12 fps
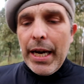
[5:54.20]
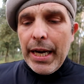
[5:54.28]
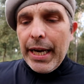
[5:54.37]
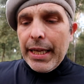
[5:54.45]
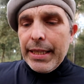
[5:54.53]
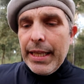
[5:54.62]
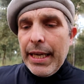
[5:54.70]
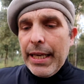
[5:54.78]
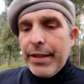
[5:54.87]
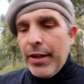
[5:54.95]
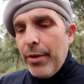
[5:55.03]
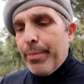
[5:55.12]
in the
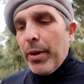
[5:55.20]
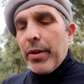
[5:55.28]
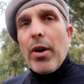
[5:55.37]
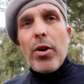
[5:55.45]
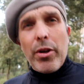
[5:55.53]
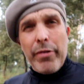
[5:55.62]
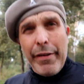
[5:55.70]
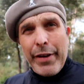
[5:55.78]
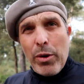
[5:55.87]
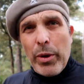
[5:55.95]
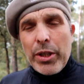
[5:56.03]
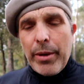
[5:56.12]
third book, the holographic
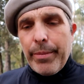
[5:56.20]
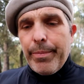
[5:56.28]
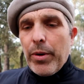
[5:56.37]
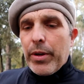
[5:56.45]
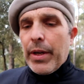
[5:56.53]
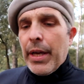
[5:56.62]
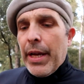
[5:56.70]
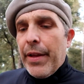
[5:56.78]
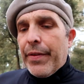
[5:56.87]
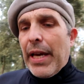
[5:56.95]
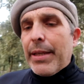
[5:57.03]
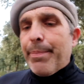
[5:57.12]
gouache book,
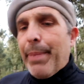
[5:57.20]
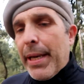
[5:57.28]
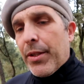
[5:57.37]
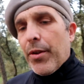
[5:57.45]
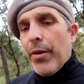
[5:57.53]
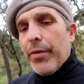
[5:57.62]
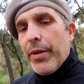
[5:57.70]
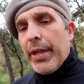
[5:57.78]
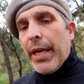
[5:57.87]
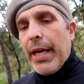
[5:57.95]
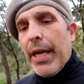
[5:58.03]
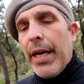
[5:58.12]
that's based on
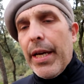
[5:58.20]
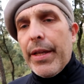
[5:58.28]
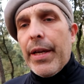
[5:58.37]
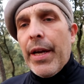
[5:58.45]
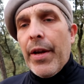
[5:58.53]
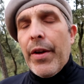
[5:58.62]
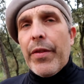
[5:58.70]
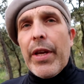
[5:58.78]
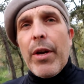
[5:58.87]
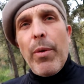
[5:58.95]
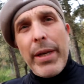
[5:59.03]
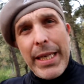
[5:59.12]
the
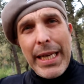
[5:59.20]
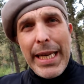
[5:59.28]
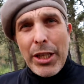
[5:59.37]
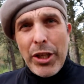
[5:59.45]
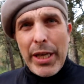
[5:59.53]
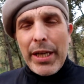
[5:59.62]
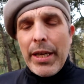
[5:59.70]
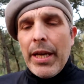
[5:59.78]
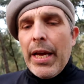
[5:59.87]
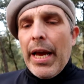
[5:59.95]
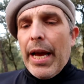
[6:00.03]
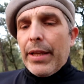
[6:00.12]
Huangdi Neijing,
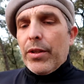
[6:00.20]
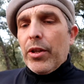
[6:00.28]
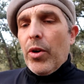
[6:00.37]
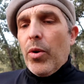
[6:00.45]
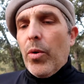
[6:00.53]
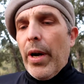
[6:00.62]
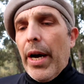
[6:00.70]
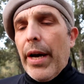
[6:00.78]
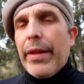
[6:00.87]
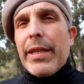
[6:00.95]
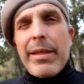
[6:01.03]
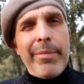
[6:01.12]
and so
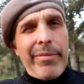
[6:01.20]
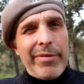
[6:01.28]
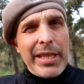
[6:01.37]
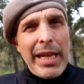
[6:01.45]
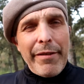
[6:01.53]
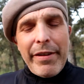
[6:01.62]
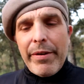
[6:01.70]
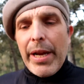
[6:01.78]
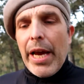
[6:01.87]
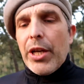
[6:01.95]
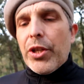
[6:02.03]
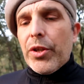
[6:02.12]
there's some slight
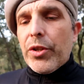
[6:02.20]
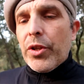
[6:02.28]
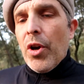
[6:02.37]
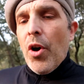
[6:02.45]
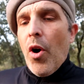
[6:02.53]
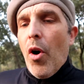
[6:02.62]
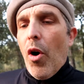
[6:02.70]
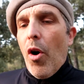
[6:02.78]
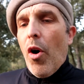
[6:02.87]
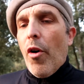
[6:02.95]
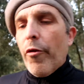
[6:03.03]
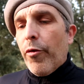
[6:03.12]
variations of